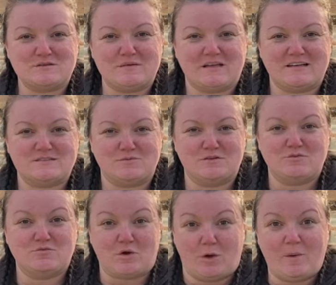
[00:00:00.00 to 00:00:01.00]
because when you
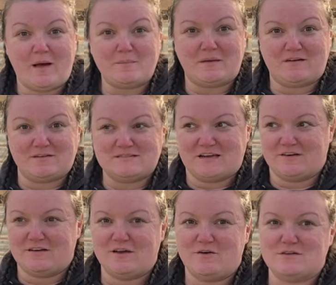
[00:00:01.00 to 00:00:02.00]
grow up in
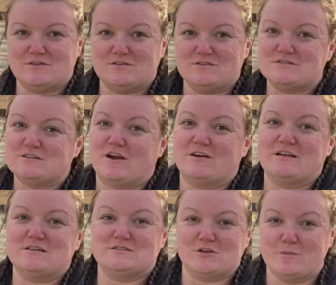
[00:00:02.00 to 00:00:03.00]
Ontario and you're used to gardening
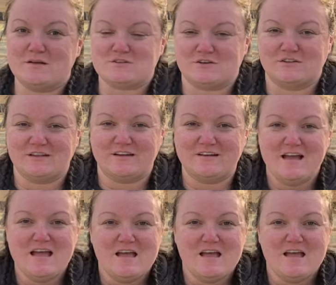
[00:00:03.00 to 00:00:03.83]
so much earlier,